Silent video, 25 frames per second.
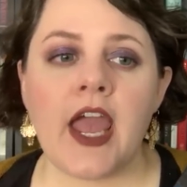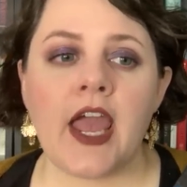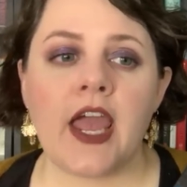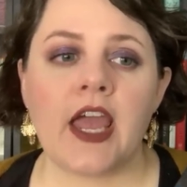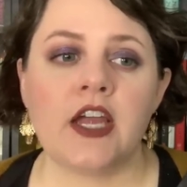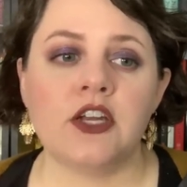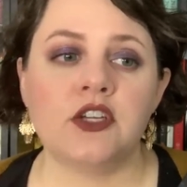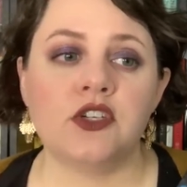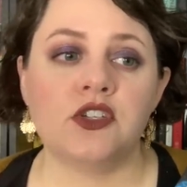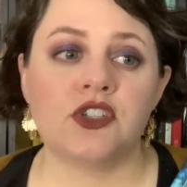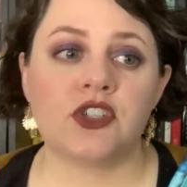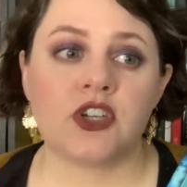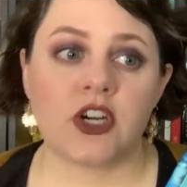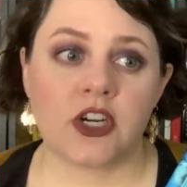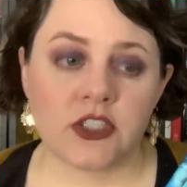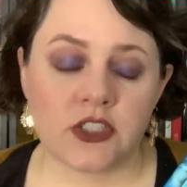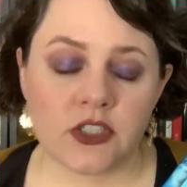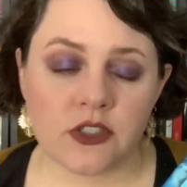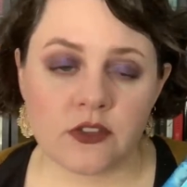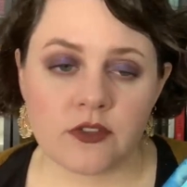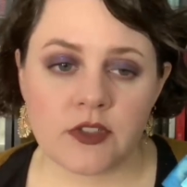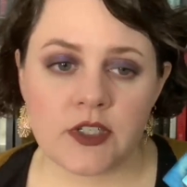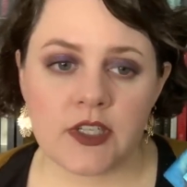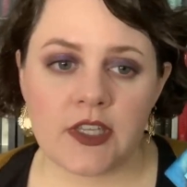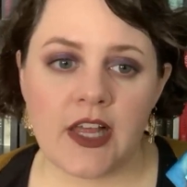And you start
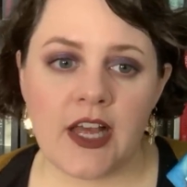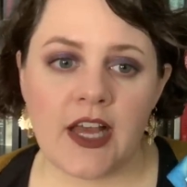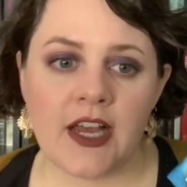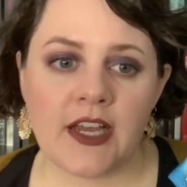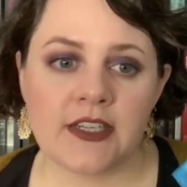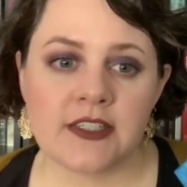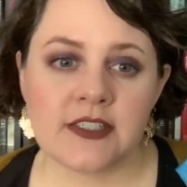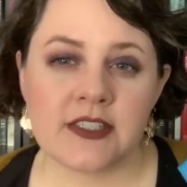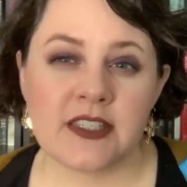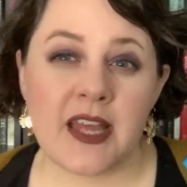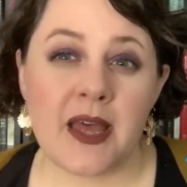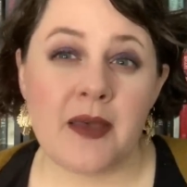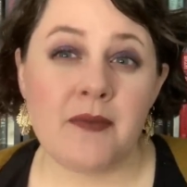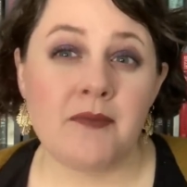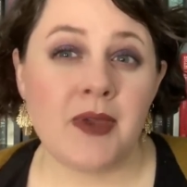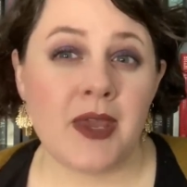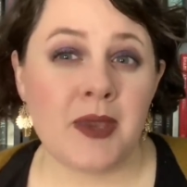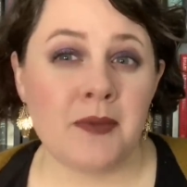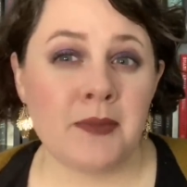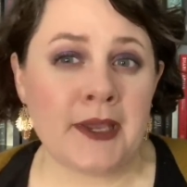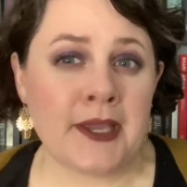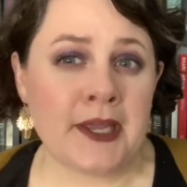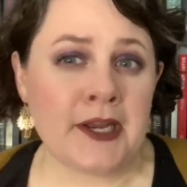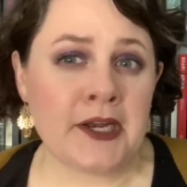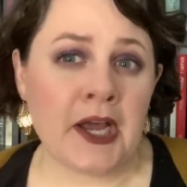to realize that
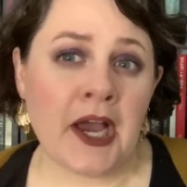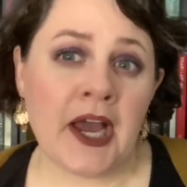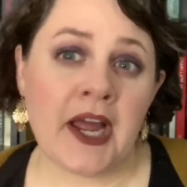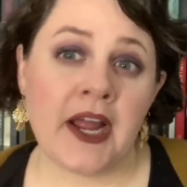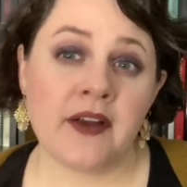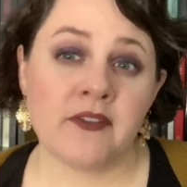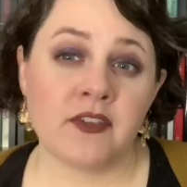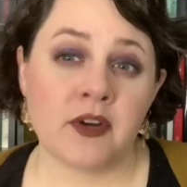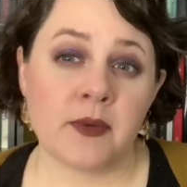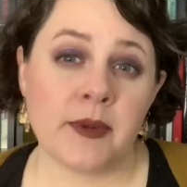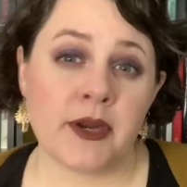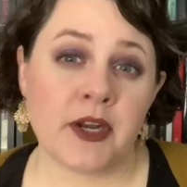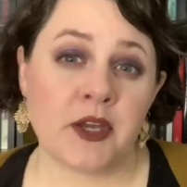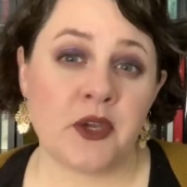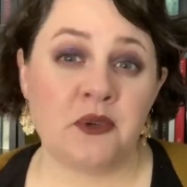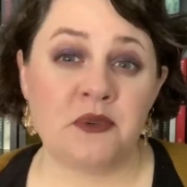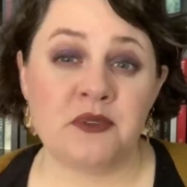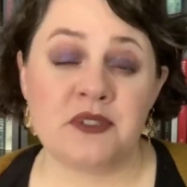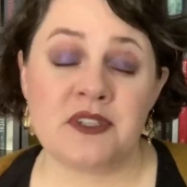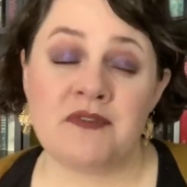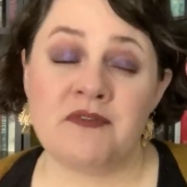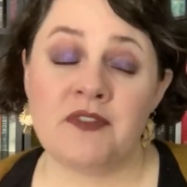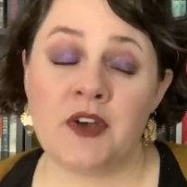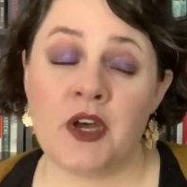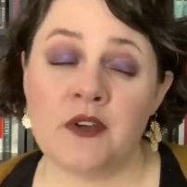maybe not everybody
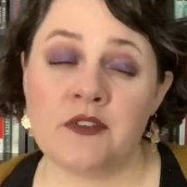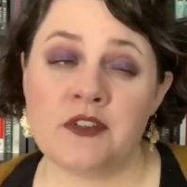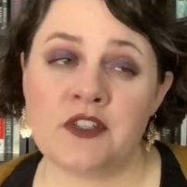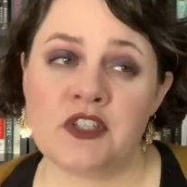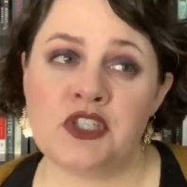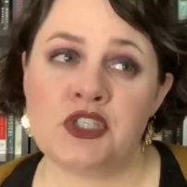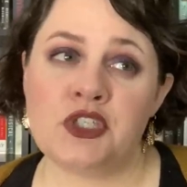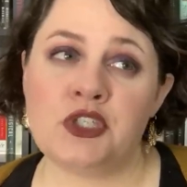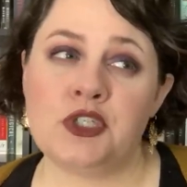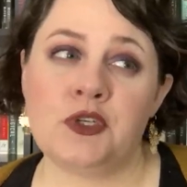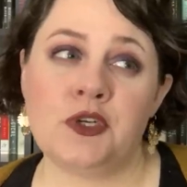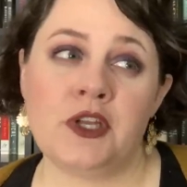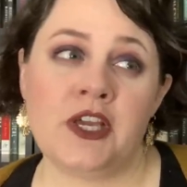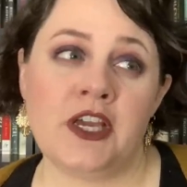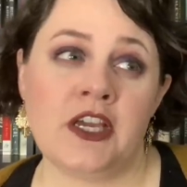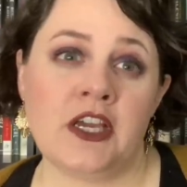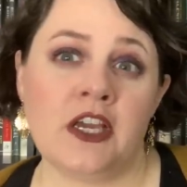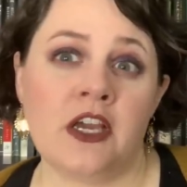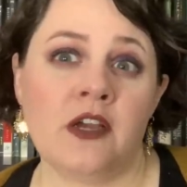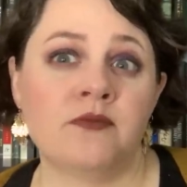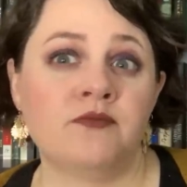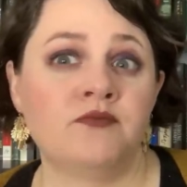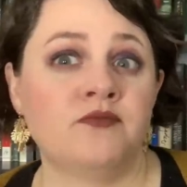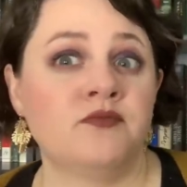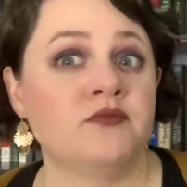who's involved in the
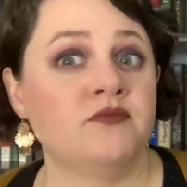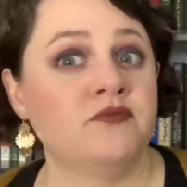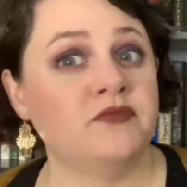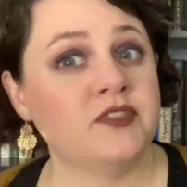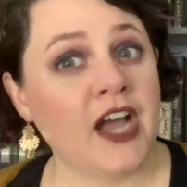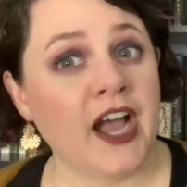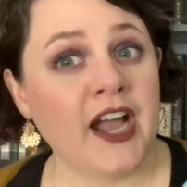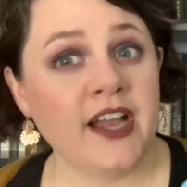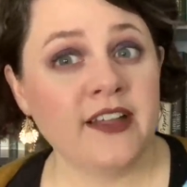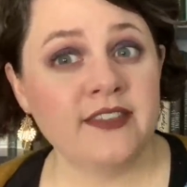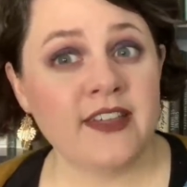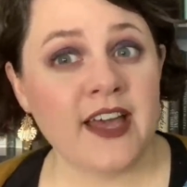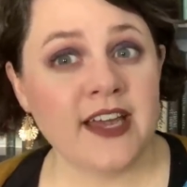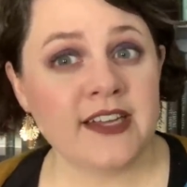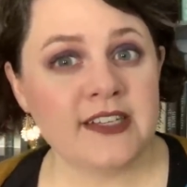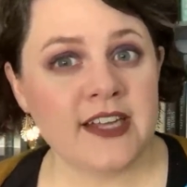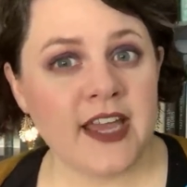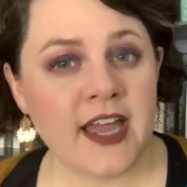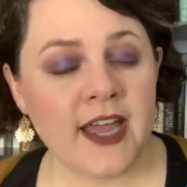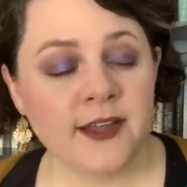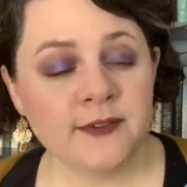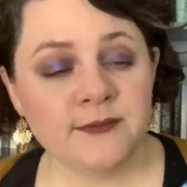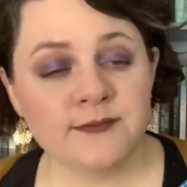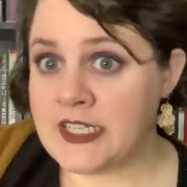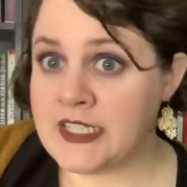shooting died that
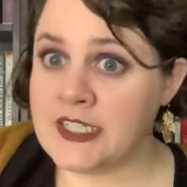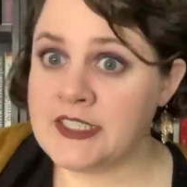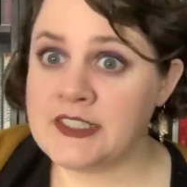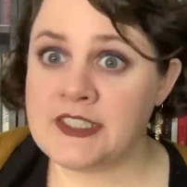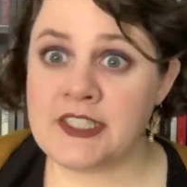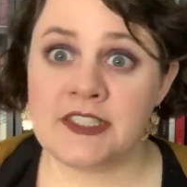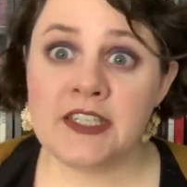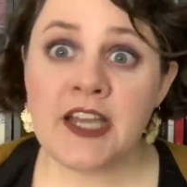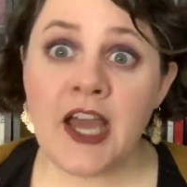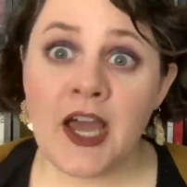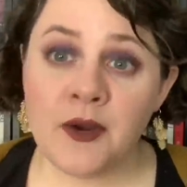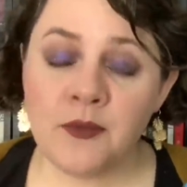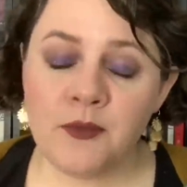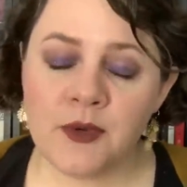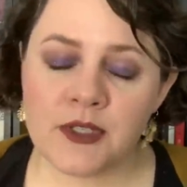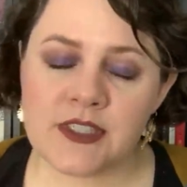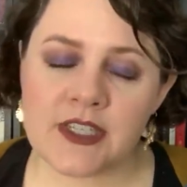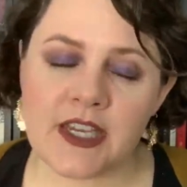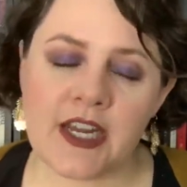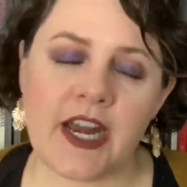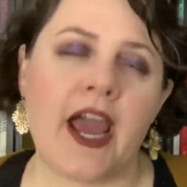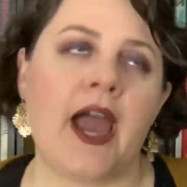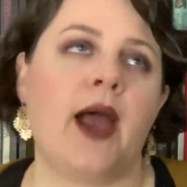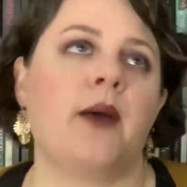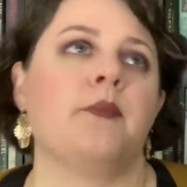day. Dun dun dun, what's
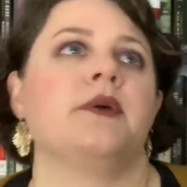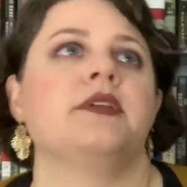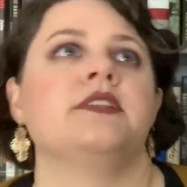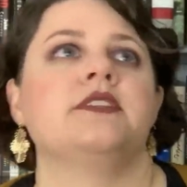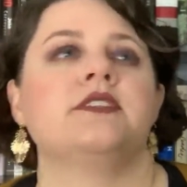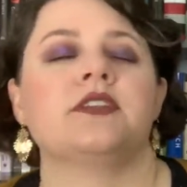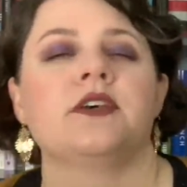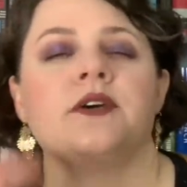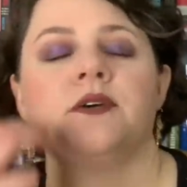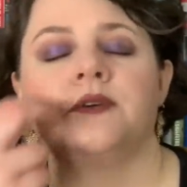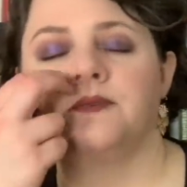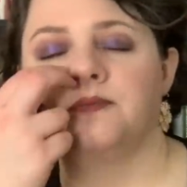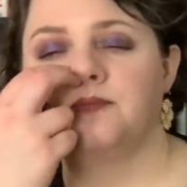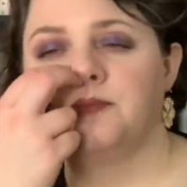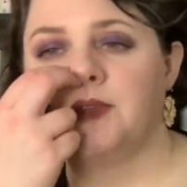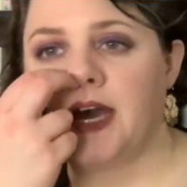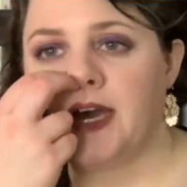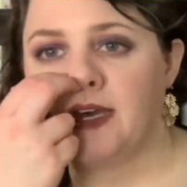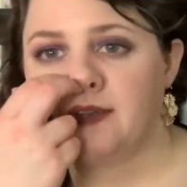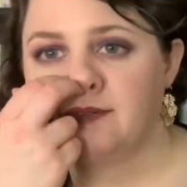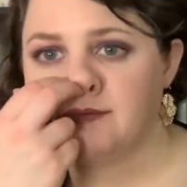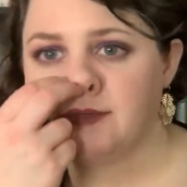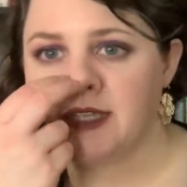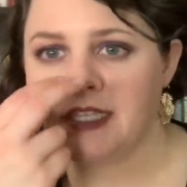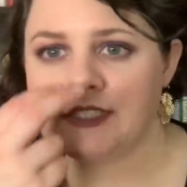gonna happen? So
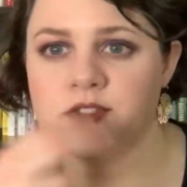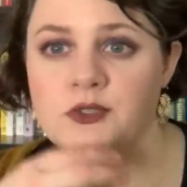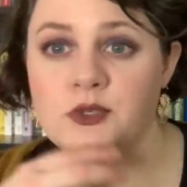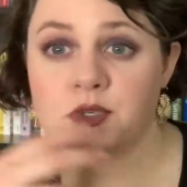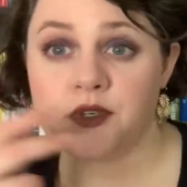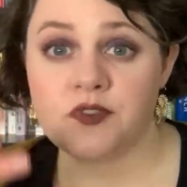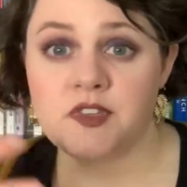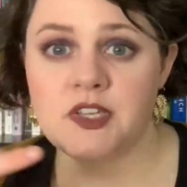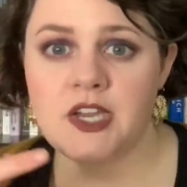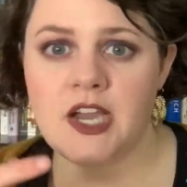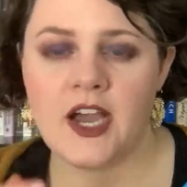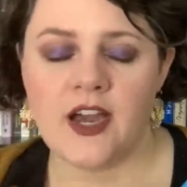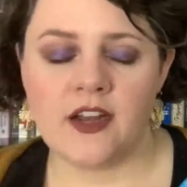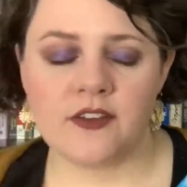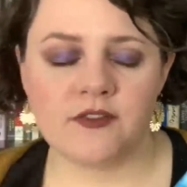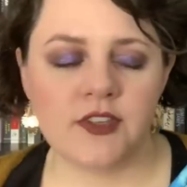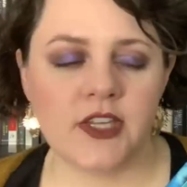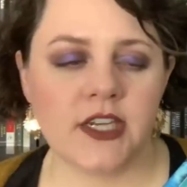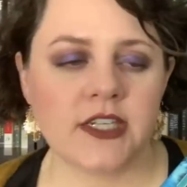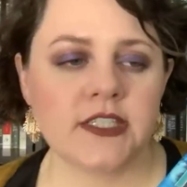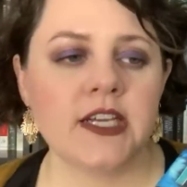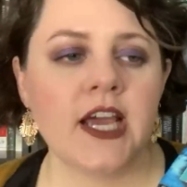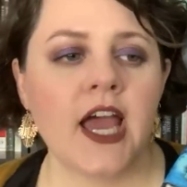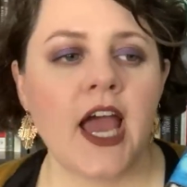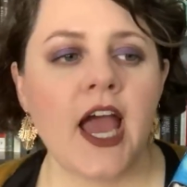that that's sort of the
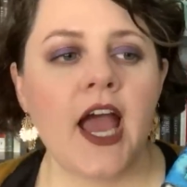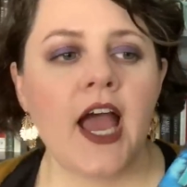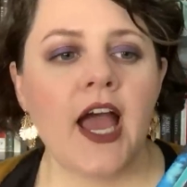conflict.